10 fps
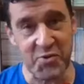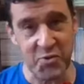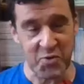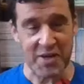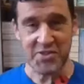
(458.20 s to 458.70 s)
a
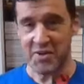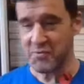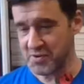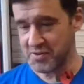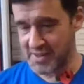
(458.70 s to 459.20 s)
good question.
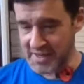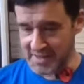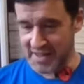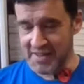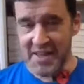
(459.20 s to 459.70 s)
I've got to
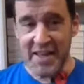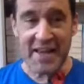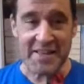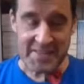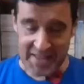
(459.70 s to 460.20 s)
think that.
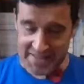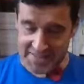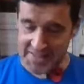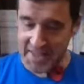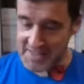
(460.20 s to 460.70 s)

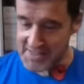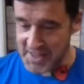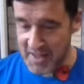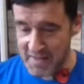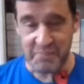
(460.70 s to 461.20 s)
It's
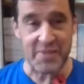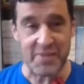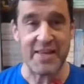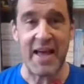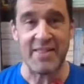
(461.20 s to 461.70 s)

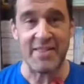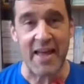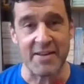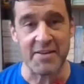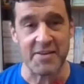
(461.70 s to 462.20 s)
the
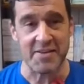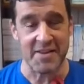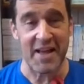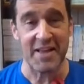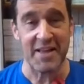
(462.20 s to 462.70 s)
end.
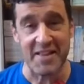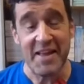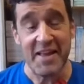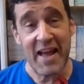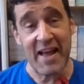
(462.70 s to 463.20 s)

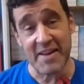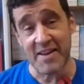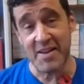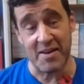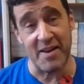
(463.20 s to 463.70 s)
I
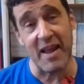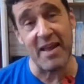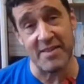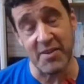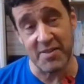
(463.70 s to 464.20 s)
didn't
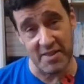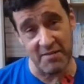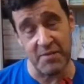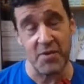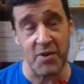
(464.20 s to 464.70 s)
like, so
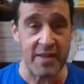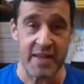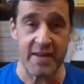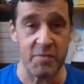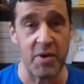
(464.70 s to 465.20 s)
if you've not read
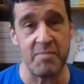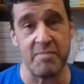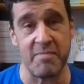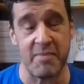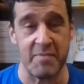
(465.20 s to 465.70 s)
the end, I won't
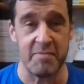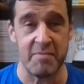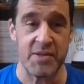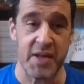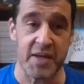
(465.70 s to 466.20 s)

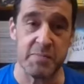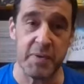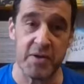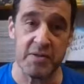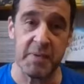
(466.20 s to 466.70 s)
mention it, I
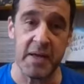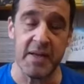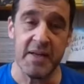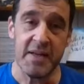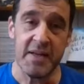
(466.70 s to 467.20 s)
suppose,
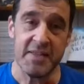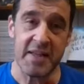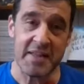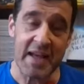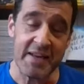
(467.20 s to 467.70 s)
but
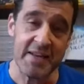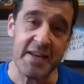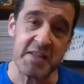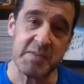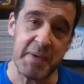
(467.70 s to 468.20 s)
I didn't
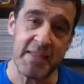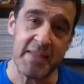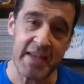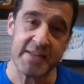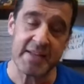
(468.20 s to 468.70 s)
expect
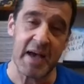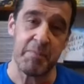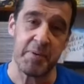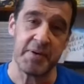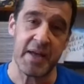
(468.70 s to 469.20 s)
the end to
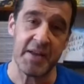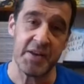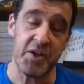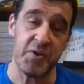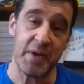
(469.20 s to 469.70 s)
happen. I
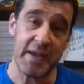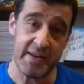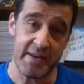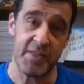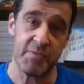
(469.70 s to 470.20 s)
knew
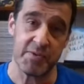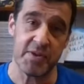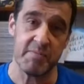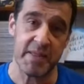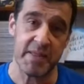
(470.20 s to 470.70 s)
Edith was
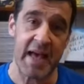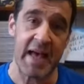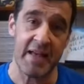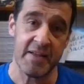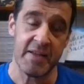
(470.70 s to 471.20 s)
going to be
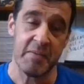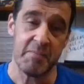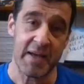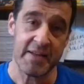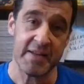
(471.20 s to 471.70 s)
there,
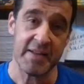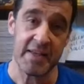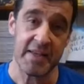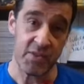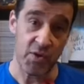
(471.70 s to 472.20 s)
but I didn't
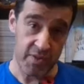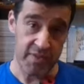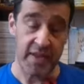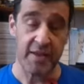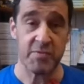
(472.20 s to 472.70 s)
think the other
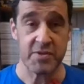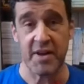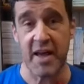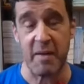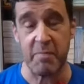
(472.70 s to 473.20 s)
thing was going
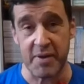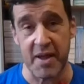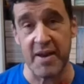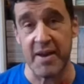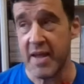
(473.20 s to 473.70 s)
to happen.
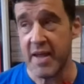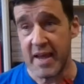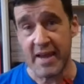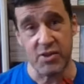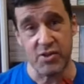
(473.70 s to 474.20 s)
And
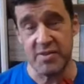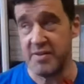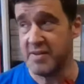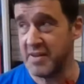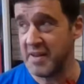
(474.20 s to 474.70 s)

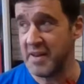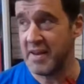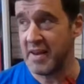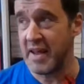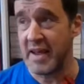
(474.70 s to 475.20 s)

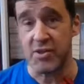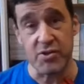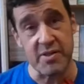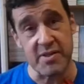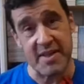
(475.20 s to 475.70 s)
it
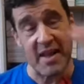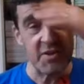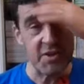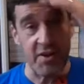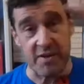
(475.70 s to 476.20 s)
just, I
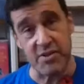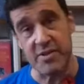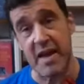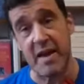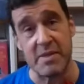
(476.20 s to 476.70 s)
don't know, it just
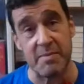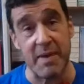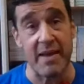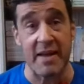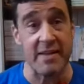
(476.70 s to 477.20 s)
came into my
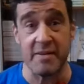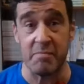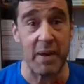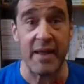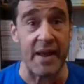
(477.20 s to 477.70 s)
head. I
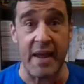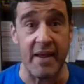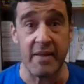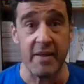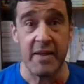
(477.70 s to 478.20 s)
didn't plan it.
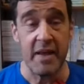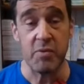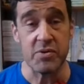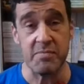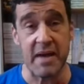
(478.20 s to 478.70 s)
It
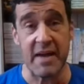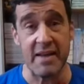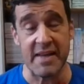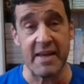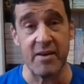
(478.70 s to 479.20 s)
wasn't my
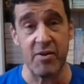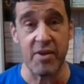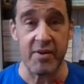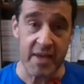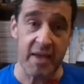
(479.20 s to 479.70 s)
idea.
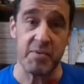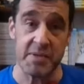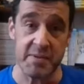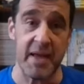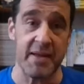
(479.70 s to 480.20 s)
Although it came
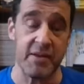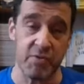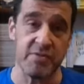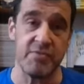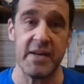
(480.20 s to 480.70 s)
into my head, it
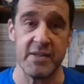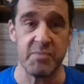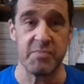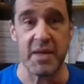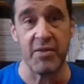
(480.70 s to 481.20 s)
wasn't really
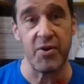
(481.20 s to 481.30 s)
something I